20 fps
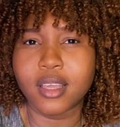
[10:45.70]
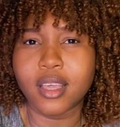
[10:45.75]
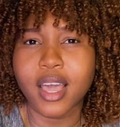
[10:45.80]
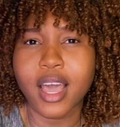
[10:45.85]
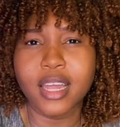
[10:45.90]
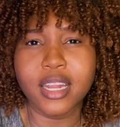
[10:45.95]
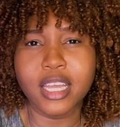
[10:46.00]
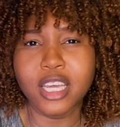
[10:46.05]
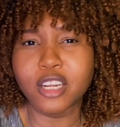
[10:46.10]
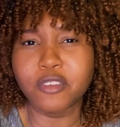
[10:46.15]

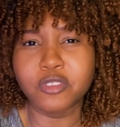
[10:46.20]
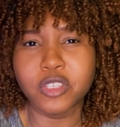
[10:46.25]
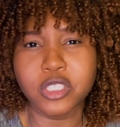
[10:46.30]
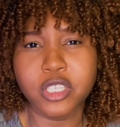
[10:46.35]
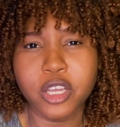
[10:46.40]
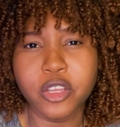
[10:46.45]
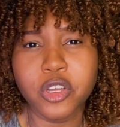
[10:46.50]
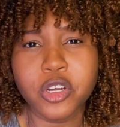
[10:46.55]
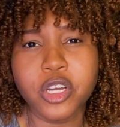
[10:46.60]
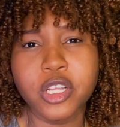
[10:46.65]
at the end of the
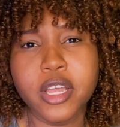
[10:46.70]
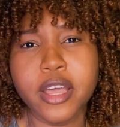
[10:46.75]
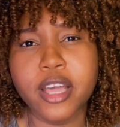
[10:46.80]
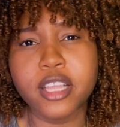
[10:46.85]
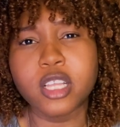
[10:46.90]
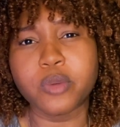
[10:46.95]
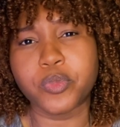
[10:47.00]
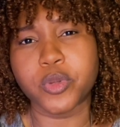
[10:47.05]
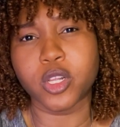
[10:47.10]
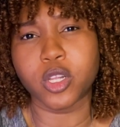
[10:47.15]
day, you're going to
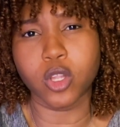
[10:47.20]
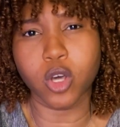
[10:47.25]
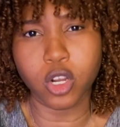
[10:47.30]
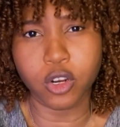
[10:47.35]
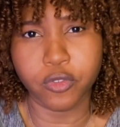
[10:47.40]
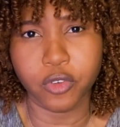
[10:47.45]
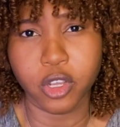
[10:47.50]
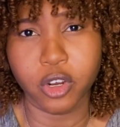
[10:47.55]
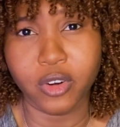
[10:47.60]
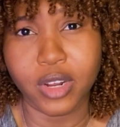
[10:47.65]
end up with a lot
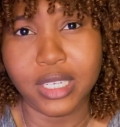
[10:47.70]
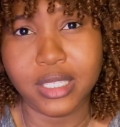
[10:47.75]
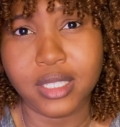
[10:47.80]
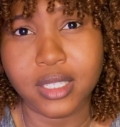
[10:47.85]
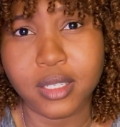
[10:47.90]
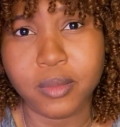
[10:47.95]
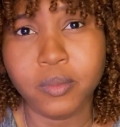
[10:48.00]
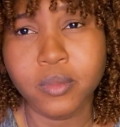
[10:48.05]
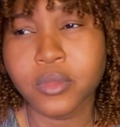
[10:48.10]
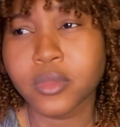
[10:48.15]
of
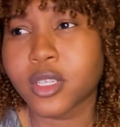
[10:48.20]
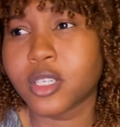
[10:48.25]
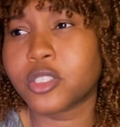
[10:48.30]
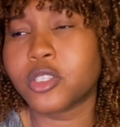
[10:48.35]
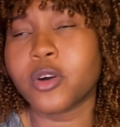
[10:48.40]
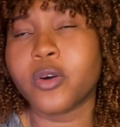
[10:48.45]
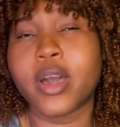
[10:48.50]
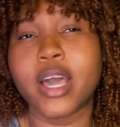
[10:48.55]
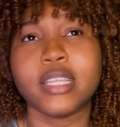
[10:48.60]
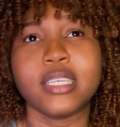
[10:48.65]
regrets.
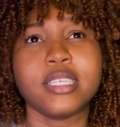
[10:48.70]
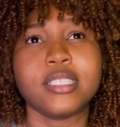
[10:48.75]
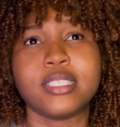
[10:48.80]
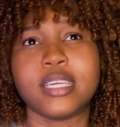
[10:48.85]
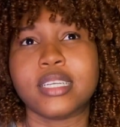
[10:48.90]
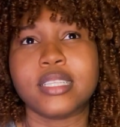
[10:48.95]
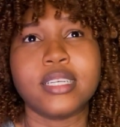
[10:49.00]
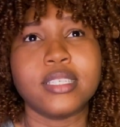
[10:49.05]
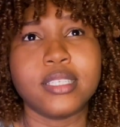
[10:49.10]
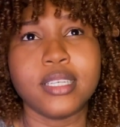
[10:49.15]
So any
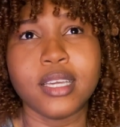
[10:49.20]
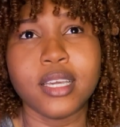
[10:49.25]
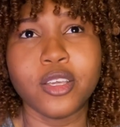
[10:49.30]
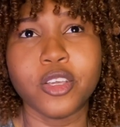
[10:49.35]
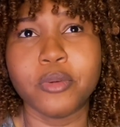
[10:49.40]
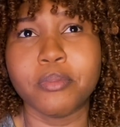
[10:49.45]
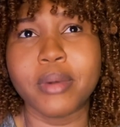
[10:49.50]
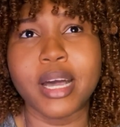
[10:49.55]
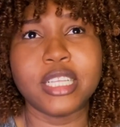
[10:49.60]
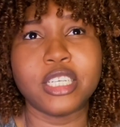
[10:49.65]
dignity
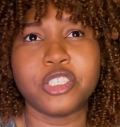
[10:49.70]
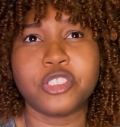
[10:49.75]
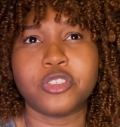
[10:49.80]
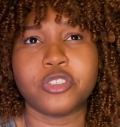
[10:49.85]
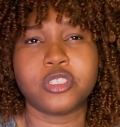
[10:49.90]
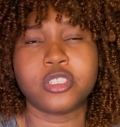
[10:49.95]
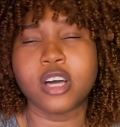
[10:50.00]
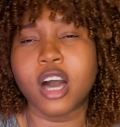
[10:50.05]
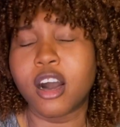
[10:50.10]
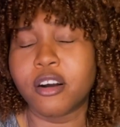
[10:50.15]
you manage to
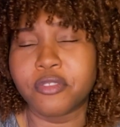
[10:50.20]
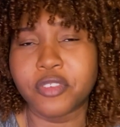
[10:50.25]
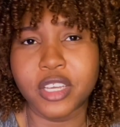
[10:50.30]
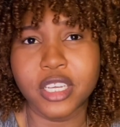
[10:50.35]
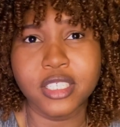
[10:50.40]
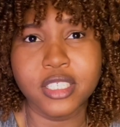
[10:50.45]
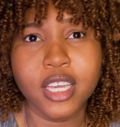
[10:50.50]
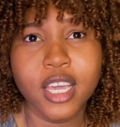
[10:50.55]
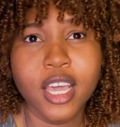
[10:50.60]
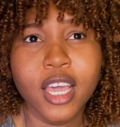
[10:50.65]

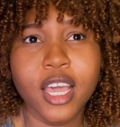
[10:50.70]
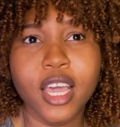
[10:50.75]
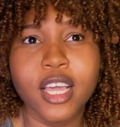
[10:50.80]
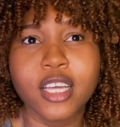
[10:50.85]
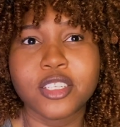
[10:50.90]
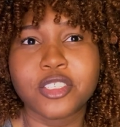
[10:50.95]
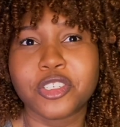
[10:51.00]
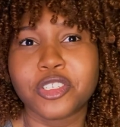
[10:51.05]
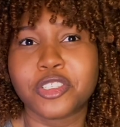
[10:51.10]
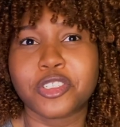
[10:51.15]
salvage
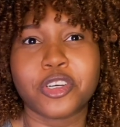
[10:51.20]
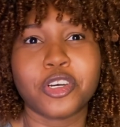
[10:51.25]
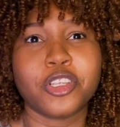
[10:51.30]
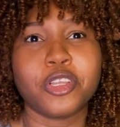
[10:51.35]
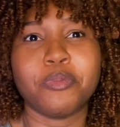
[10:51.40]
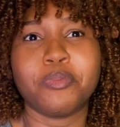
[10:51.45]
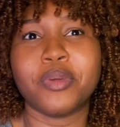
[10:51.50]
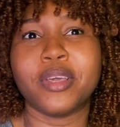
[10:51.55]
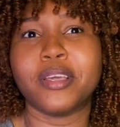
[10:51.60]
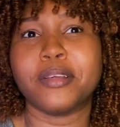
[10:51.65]
is just going
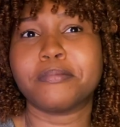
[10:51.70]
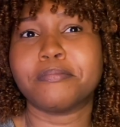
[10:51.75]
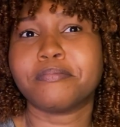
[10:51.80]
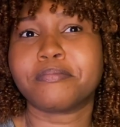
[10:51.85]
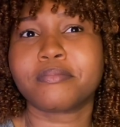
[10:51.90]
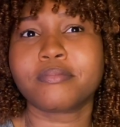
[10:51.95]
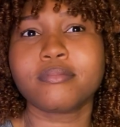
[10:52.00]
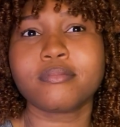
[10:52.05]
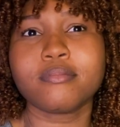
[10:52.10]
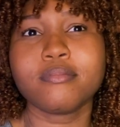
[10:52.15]
to be,
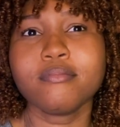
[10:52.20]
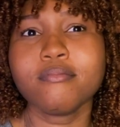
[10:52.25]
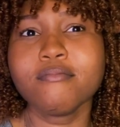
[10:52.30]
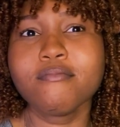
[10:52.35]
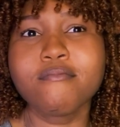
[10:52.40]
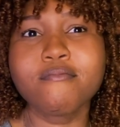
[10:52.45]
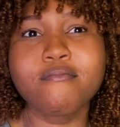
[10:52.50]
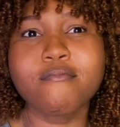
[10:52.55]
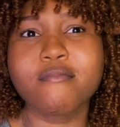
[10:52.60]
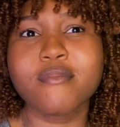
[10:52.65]

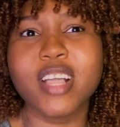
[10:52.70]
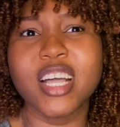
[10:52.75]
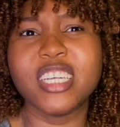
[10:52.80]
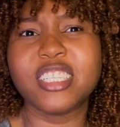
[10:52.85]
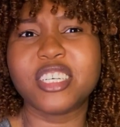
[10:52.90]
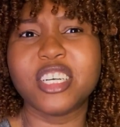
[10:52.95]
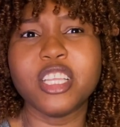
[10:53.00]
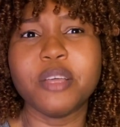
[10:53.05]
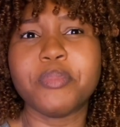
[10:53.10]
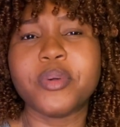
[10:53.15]

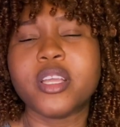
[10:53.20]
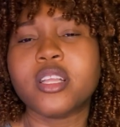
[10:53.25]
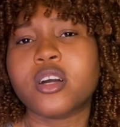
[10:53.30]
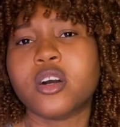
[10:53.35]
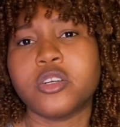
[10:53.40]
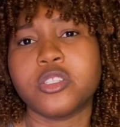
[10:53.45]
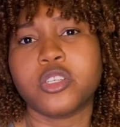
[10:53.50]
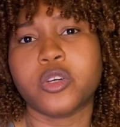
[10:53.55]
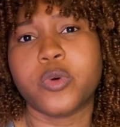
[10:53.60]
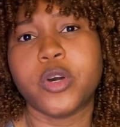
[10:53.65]
it's going to be
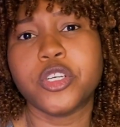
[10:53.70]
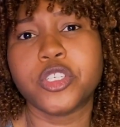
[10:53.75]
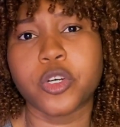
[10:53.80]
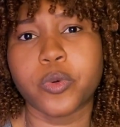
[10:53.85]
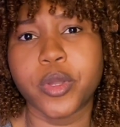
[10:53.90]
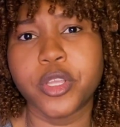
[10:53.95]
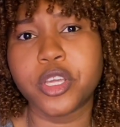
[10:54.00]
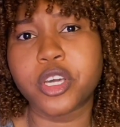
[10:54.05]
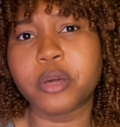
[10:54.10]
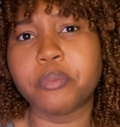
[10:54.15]
inconsequential
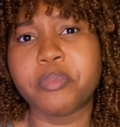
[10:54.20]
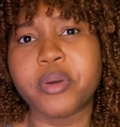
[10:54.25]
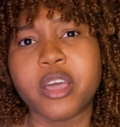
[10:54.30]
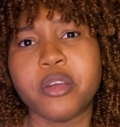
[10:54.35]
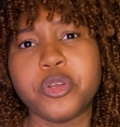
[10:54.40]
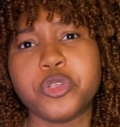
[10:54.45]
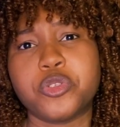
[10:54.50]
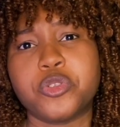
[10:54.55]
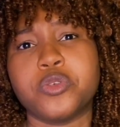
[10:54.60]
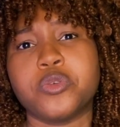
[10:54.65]
when you compare
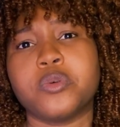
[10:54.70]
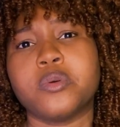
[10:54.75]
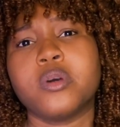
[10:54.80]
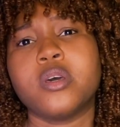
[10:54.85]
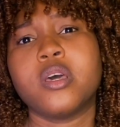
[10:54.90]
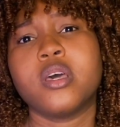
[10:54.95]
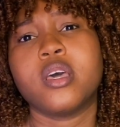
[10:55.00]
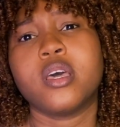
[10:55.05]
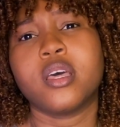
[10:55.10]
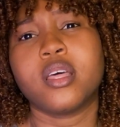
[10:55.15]
it to
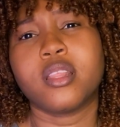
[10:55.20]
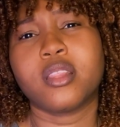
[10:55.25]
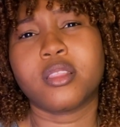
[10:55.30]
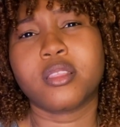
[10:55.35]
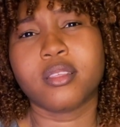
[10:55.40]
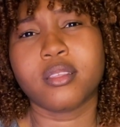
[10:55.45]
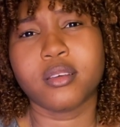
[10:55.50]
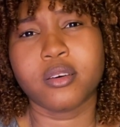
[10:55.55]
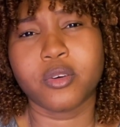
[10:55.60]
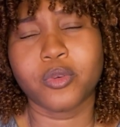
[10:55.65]

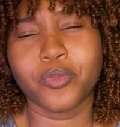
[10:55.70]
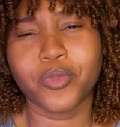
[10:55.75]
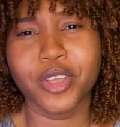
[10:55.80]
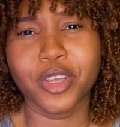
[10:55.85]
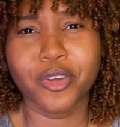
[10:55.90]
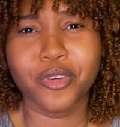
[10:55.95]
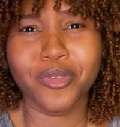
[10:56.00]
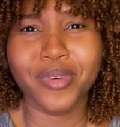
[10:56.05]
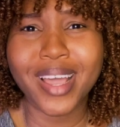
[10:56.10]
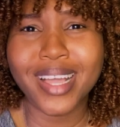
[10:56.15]
the
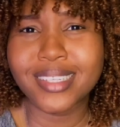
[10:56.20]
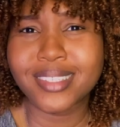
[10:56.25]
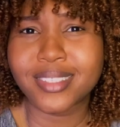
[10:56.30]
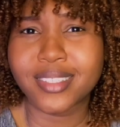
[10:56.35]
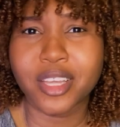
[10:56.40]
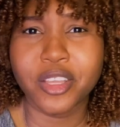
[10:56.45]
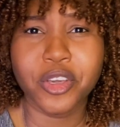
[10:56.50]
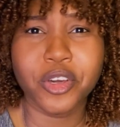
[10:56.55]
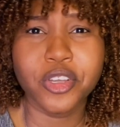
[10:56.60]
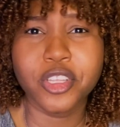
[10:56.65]
regrets
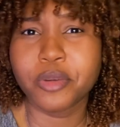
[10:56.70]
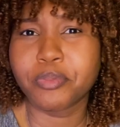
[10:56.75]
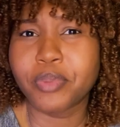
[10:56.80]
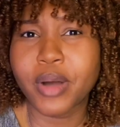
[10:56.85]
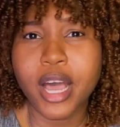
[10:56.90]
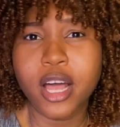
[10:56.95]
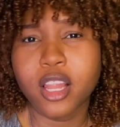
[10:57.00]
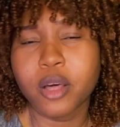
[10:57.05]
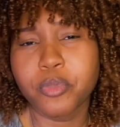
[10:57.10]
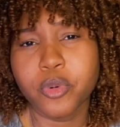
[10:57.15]
that you're going to
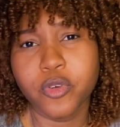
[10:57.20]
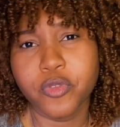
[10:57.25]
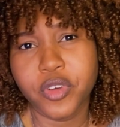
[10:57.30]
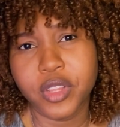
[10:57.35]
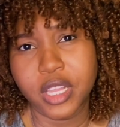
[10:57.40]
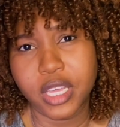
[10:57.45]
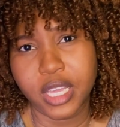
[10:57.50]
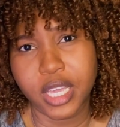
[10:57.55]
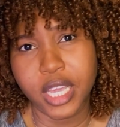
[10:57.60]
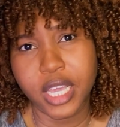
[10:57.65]
pile up over
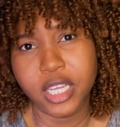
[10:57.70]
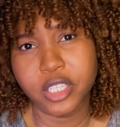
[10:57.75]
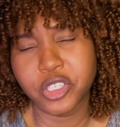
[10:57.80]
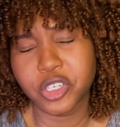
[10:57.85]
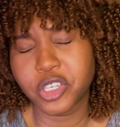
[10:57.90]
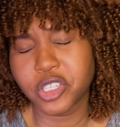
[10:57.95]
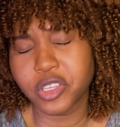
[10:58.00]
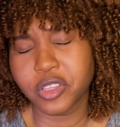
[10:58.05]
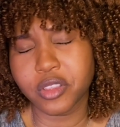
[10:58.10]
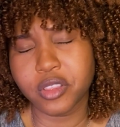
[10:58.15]
the years. You're
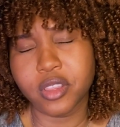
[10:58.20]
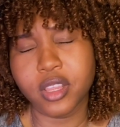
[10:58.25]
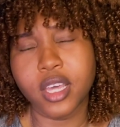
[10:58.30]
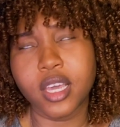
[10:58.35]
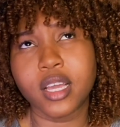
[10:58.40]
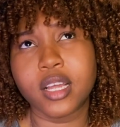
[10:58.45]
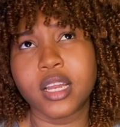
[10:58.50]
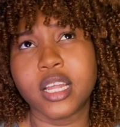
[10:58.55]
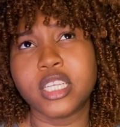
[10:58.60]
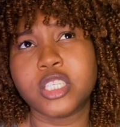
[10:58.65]
going to
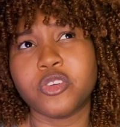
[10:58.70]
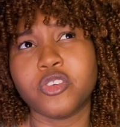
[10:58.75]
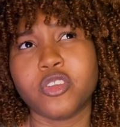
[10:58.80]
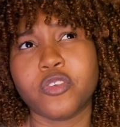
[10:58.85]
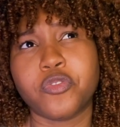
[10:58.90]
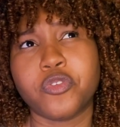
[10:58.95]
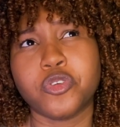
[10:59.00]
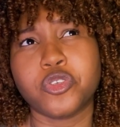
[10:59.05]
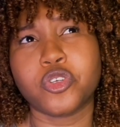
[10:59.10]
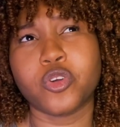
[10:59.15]
think later in the
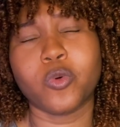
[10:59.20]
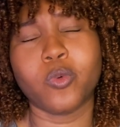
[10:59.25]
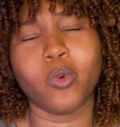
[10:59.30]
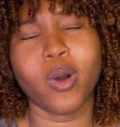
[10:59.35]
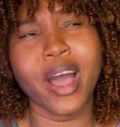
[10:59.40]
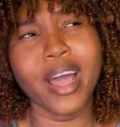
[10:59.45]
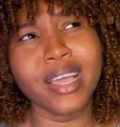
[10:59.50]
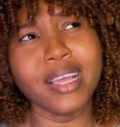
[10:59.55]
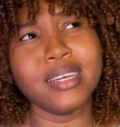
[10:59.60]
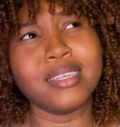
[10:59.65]
future,
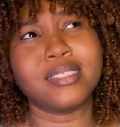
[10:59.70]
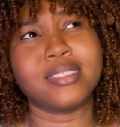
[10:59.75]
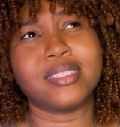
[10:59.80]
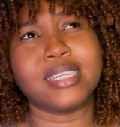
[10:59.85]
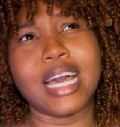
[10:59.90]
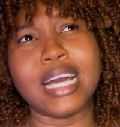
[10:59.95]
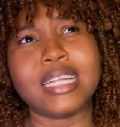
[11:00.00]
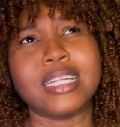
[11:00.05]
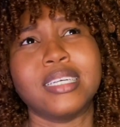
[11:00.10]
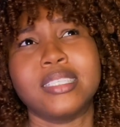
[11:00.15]
why
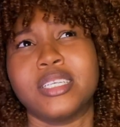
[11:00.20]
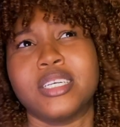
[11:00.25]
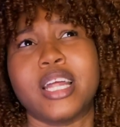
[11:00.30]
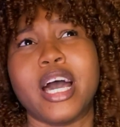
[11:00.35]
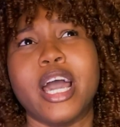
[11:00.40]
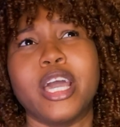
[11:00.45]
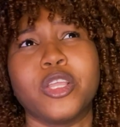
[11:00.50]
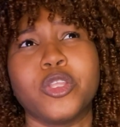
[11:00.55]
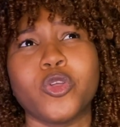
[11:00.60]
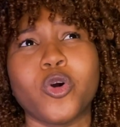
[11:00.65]
exactly did
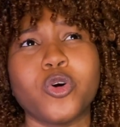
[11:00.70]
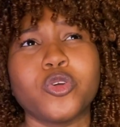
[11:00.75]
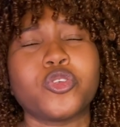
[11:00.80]
I not